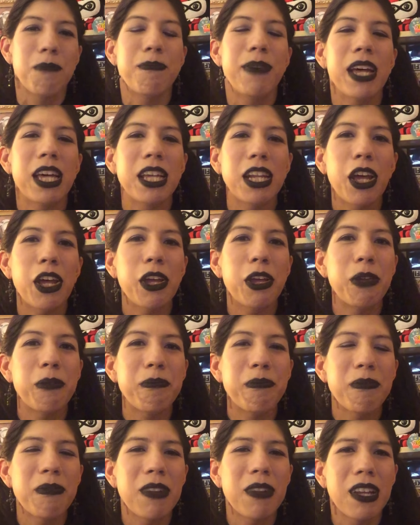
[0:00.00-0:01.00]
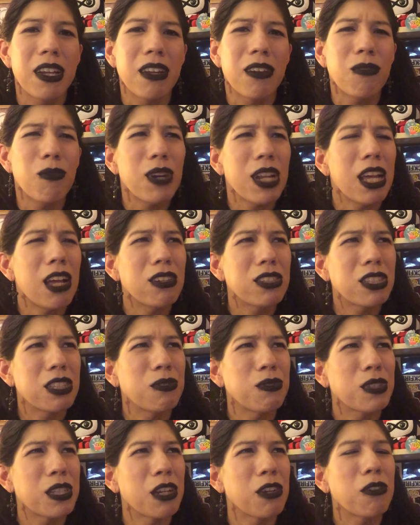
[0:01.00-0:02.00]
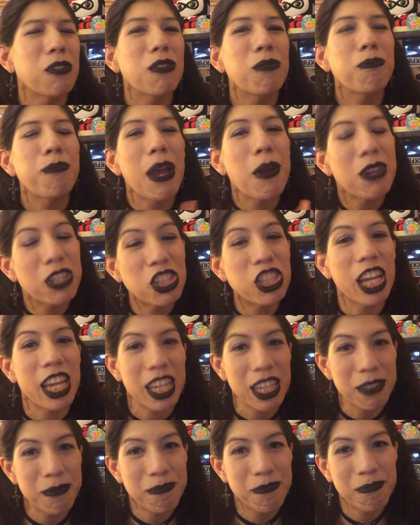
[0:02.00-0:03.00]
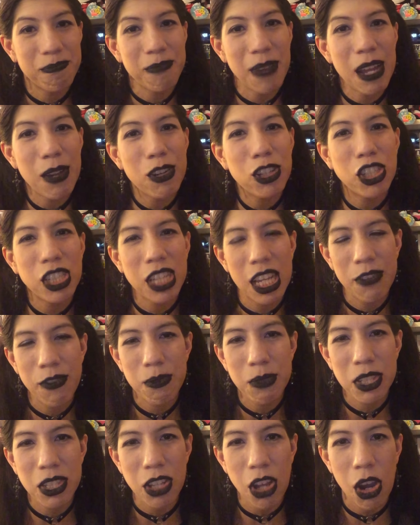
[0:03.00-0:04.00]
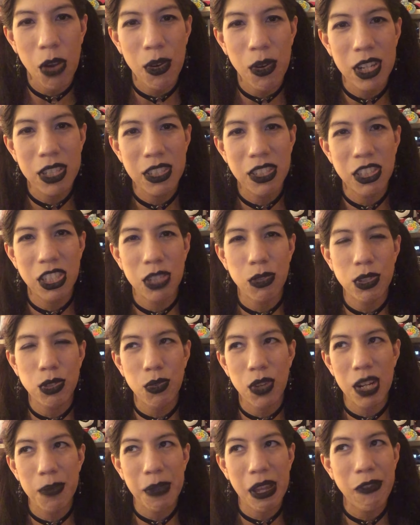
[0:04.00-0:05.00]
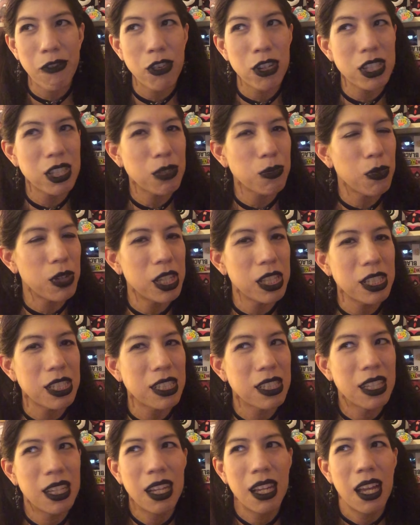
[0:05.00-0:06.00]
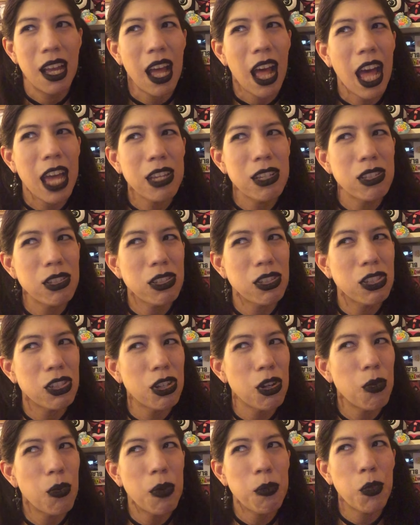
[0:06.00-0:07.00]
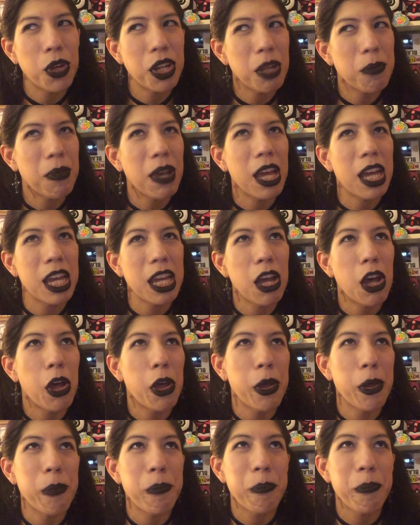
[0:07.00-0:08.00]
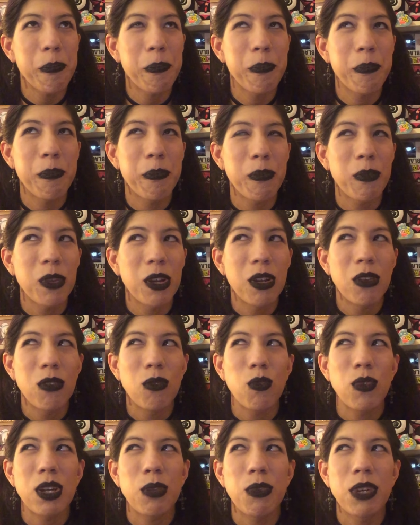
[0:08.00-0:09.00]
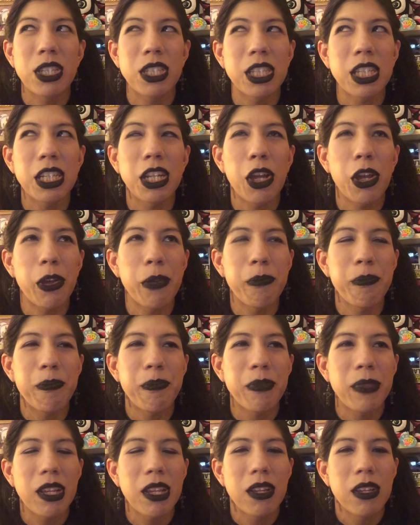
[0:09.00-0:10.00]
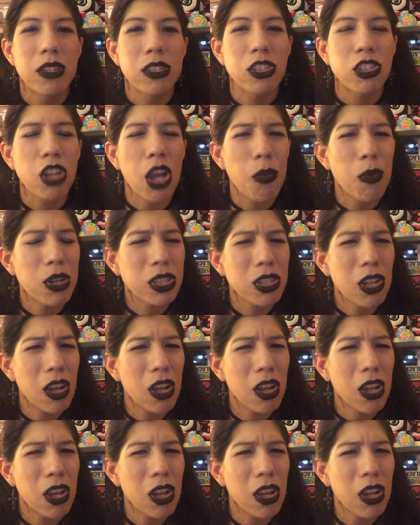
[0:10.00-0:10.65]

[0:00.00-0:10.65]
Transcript: But what else is there? Myra Jade from Star Wars. She was one of my first ones. I used her with one of my what was it? Star